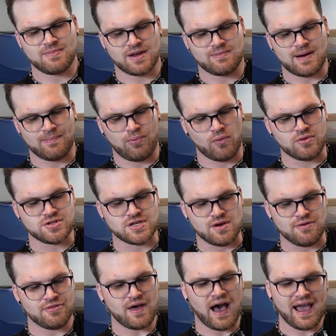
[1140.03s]
bit about
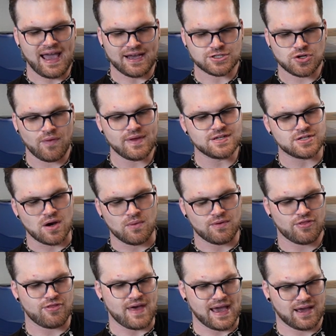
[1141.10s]
Bluetooth. I actually don't
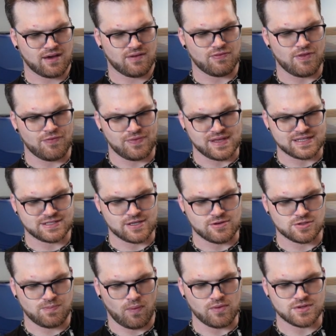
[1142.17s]
think that these
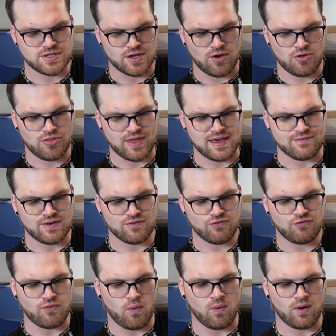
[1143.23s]
use Bluetooth even
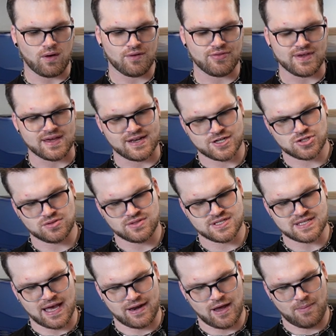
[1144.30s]
for the initial
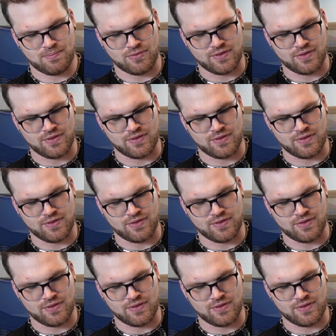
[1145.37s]
setup.